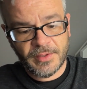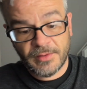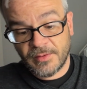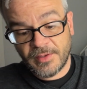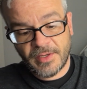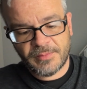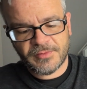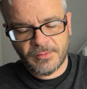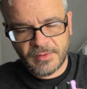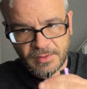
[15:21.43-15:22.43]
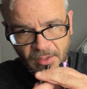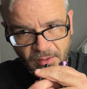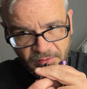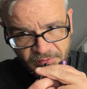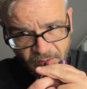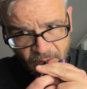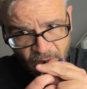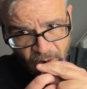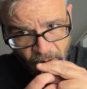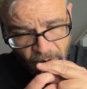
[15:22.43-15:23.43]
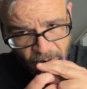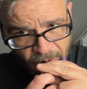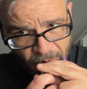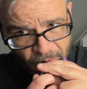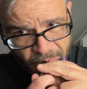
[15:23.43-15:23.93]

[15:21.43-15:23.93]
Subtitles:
and it absolutely does. Let